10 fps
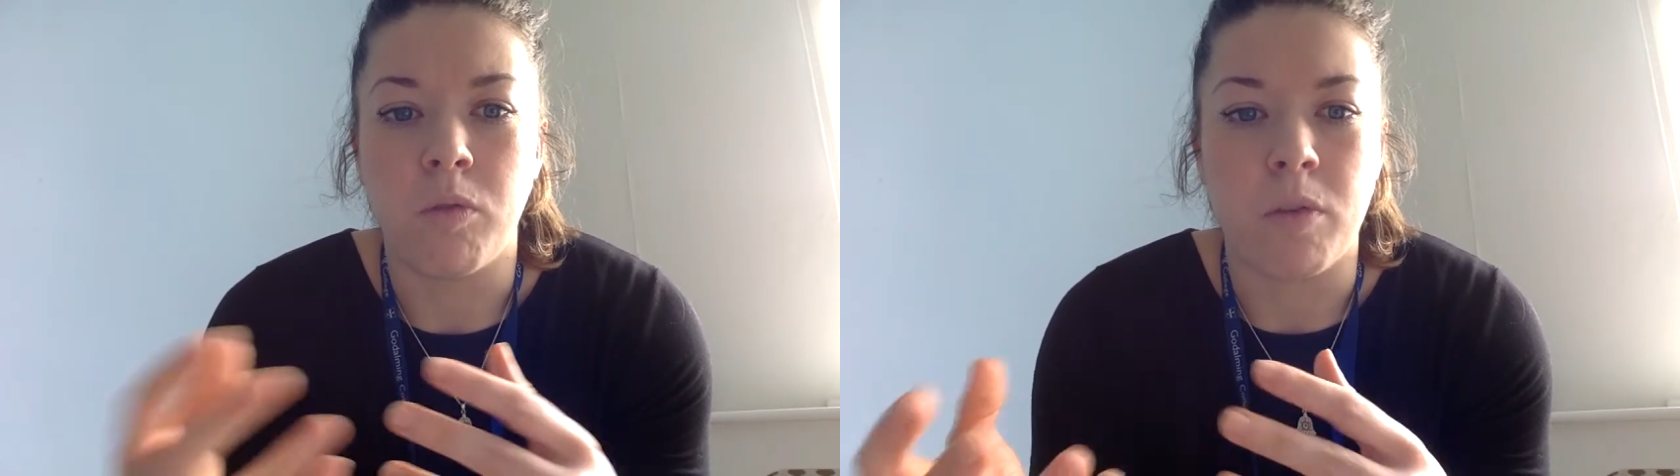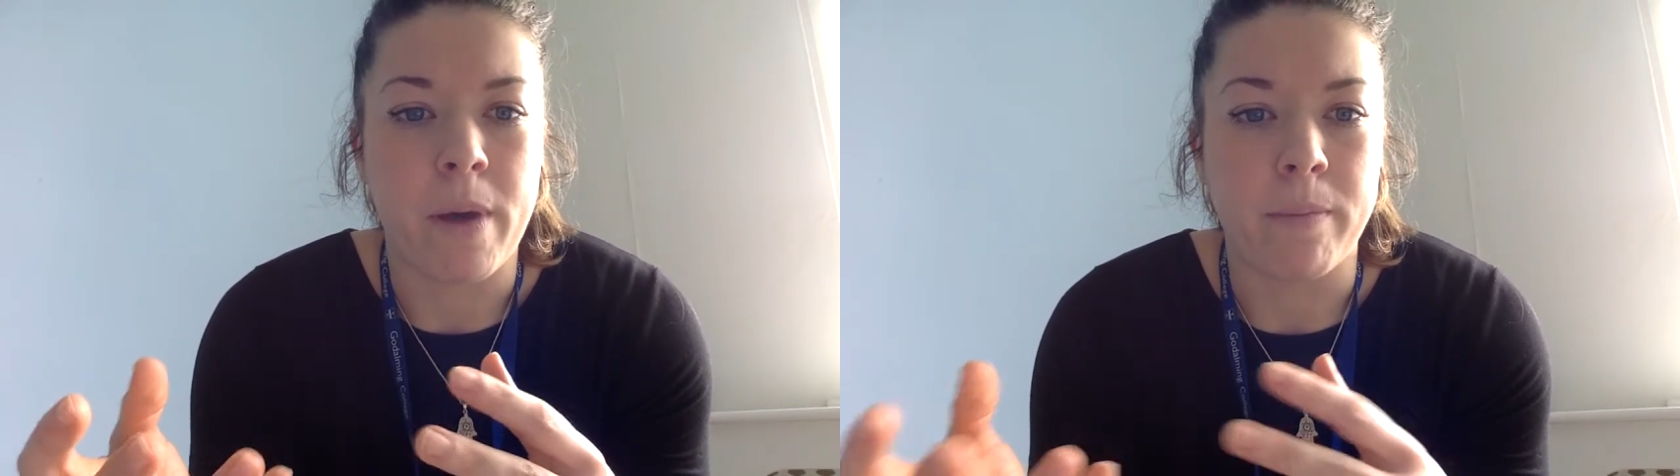
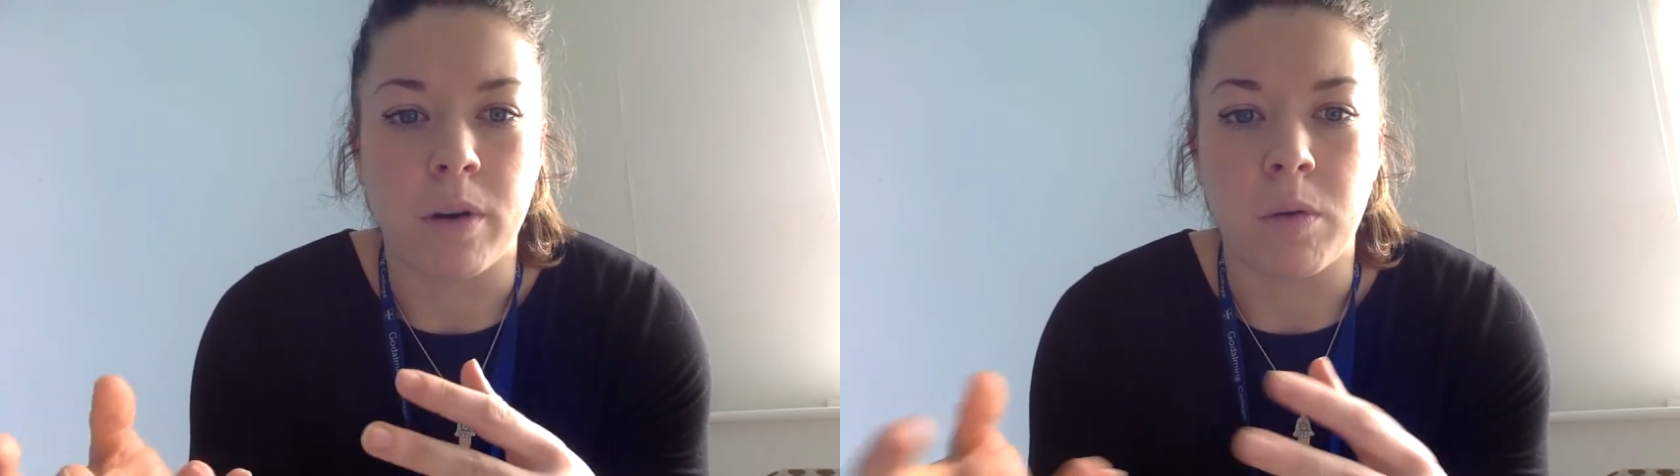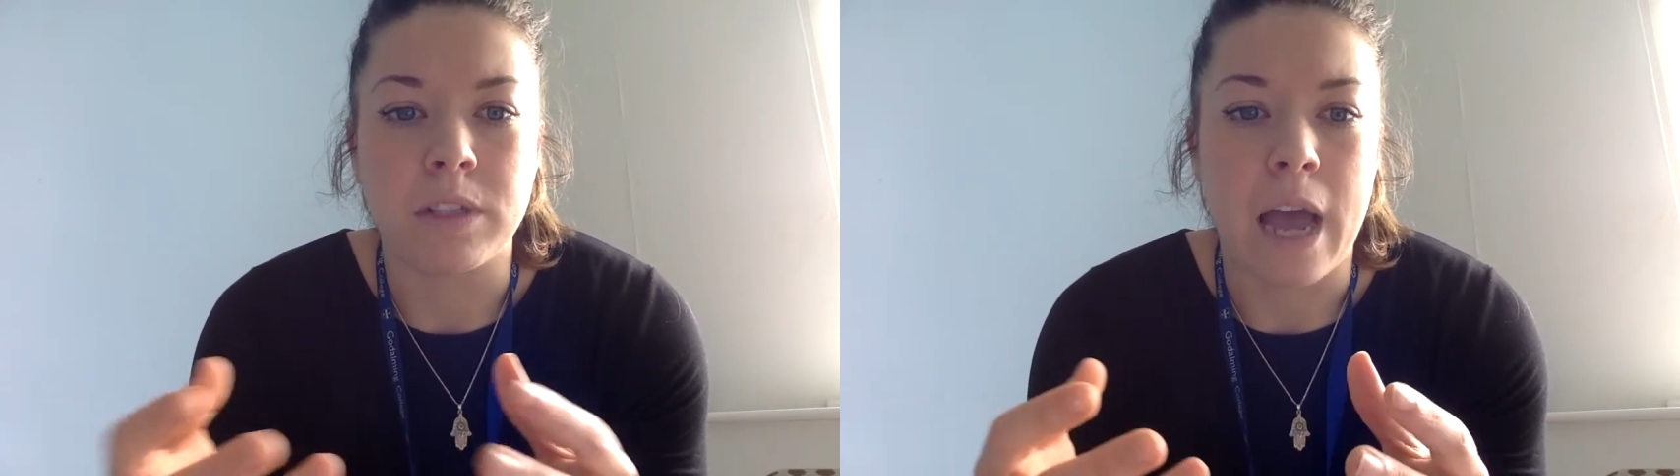
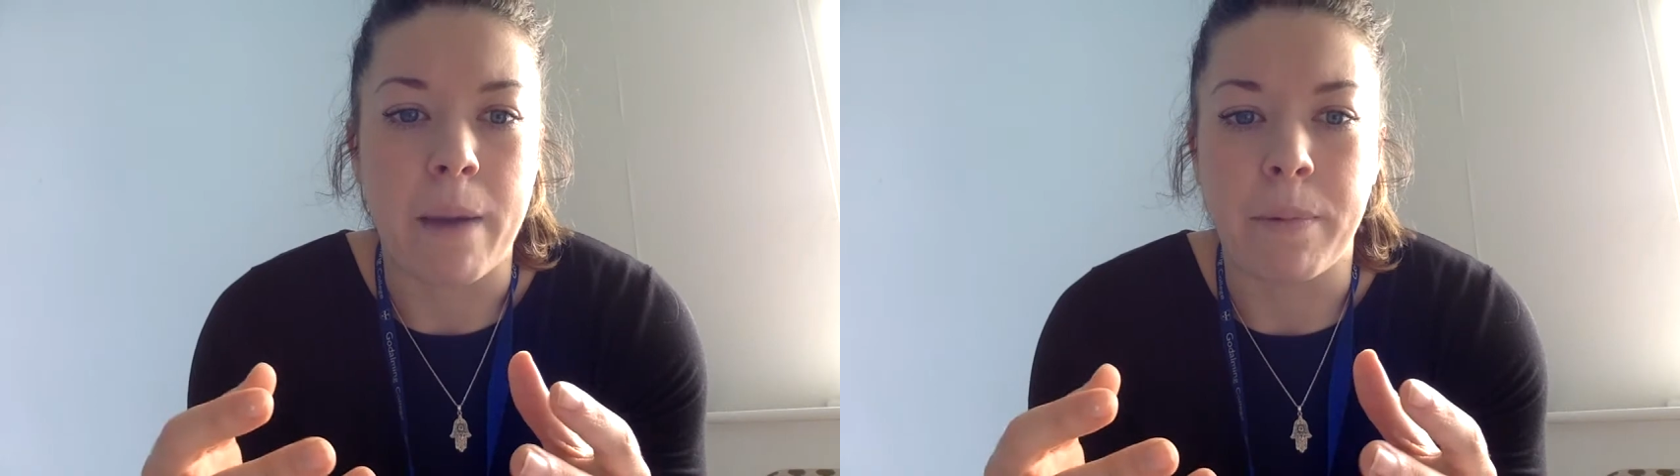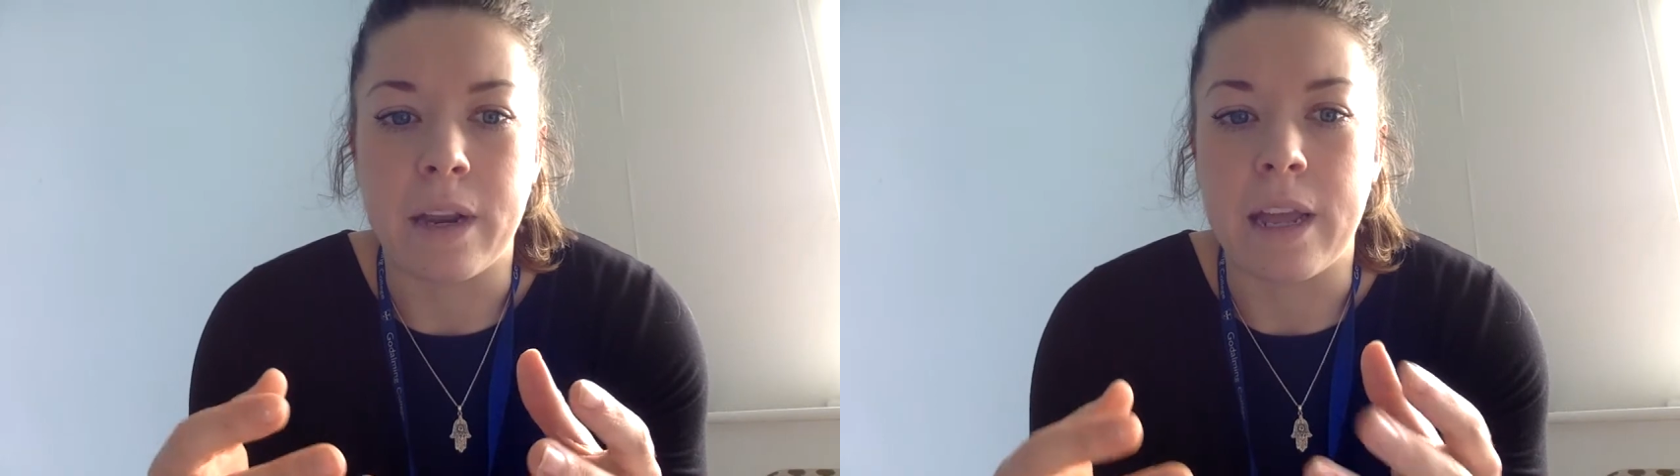remembering what's
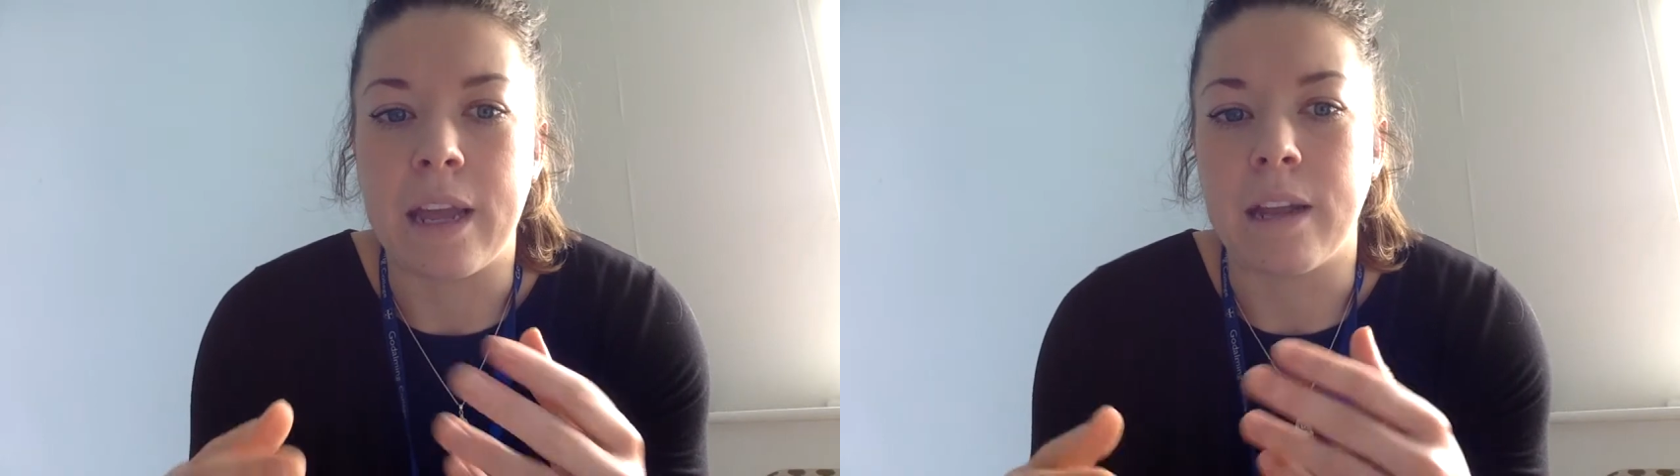happening,